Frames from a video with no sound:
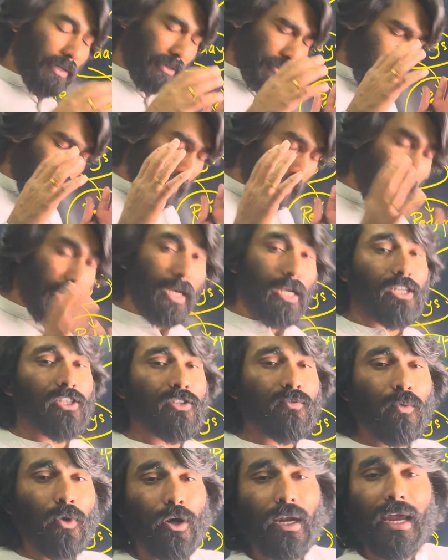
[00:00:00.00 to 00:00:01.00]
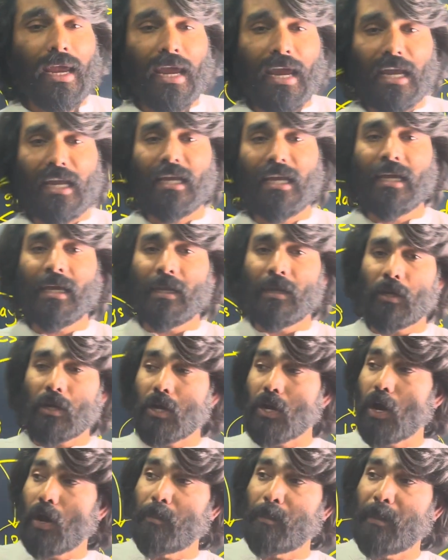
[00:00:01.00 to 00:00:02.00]
yields for any
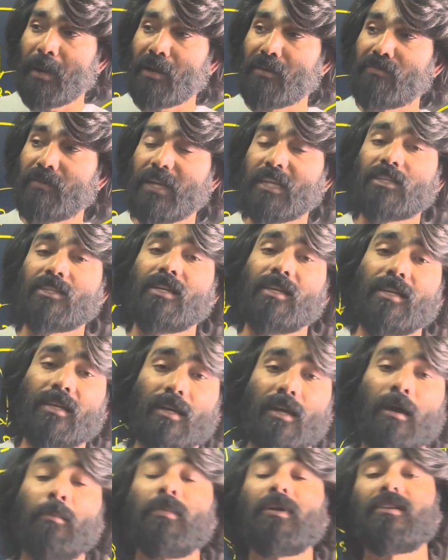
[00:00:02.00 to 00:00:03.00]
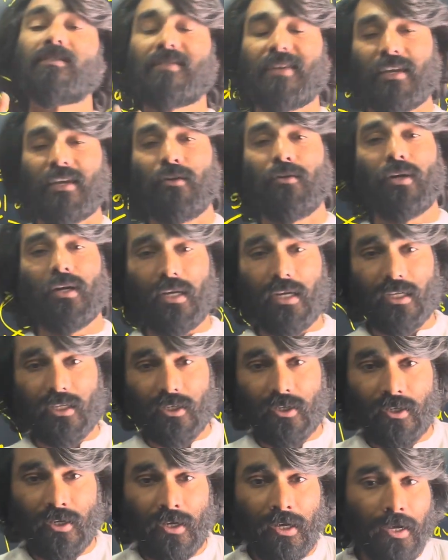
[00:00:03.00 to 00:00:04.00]
government fixed income
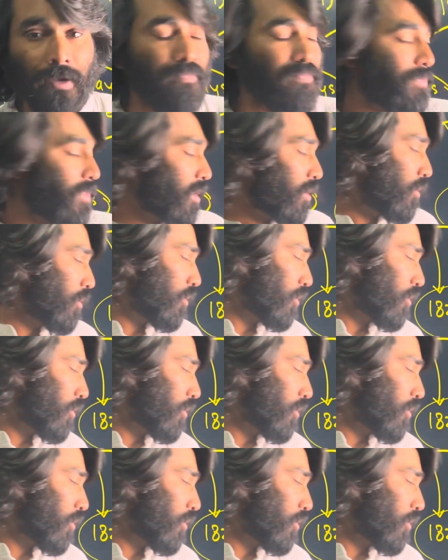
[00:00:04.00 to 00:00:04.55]
securities. All